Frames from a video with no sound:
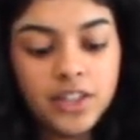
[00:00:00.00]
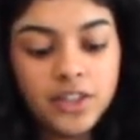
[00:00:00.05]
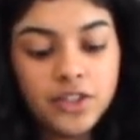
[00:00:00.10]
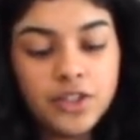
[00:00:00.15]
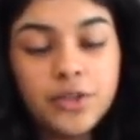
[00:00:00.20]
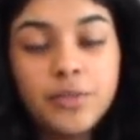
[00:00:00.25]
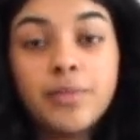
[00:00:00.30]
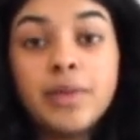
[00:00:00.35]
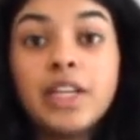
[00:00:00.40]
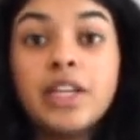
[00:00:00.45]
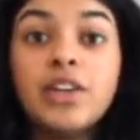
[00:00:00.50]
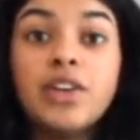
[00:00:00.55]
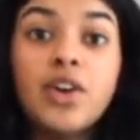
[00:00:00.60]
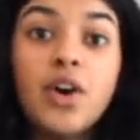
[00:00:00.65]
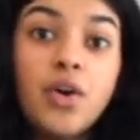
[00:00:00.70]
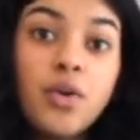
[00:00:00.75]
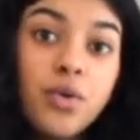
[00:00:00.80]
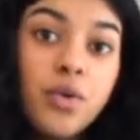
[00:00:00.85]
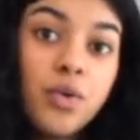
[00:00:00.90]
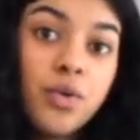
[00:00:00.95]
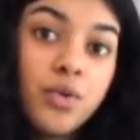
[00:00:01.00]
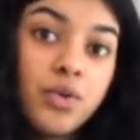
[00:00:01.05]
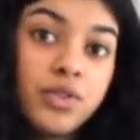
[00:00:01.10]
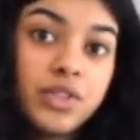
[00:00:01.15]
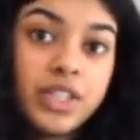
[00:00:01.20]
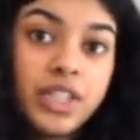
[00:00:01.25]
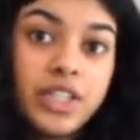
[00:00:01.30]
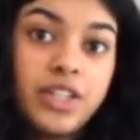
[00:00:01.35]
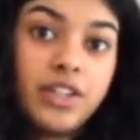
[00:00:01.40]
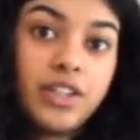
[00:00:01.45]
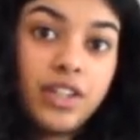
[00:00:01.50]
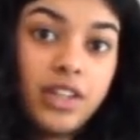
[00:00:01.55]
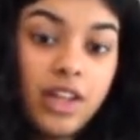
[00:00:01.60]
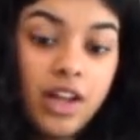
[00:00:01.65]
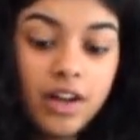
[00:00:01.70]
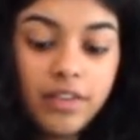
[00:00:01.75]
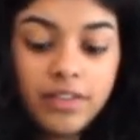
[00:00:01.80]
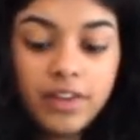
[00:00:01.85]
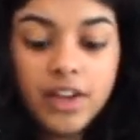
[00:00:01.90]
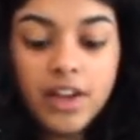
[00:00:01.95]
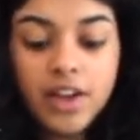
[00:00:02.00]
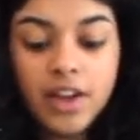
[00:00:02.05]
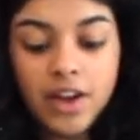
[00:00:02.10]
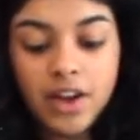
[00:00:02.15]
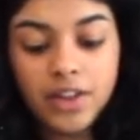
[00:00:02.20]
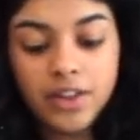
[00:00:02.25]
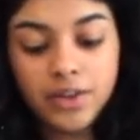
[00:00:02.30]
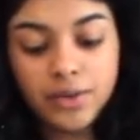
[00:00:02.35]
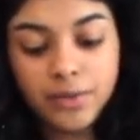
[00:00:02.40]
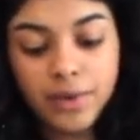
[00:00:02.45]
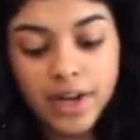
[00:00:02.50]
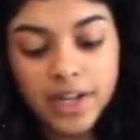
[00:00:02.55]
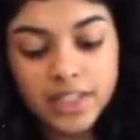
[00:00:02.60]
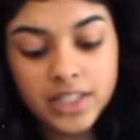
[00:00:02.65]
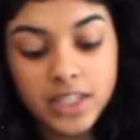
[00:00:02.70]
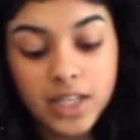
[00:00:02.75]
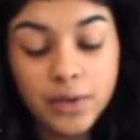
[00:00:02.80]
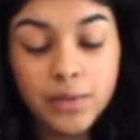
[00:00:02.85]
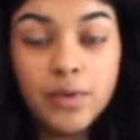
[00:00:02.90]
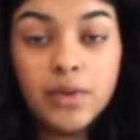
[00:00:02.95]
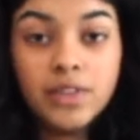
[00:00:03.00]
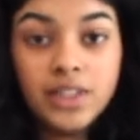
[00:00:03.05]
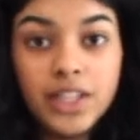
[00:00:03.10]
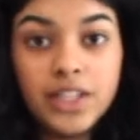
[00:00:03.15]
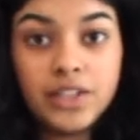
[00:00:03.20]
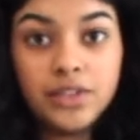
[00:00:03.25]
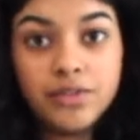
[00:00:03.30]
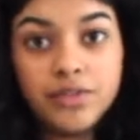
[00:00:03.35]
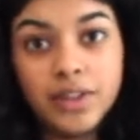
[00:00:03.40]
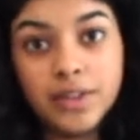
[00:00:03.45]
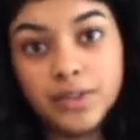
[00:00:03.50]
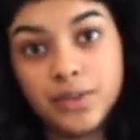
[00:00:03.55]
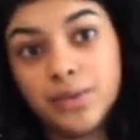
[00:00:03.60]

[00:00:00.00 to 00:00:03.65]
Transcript: There should be no holes in your glove, otherwise they won't let you fence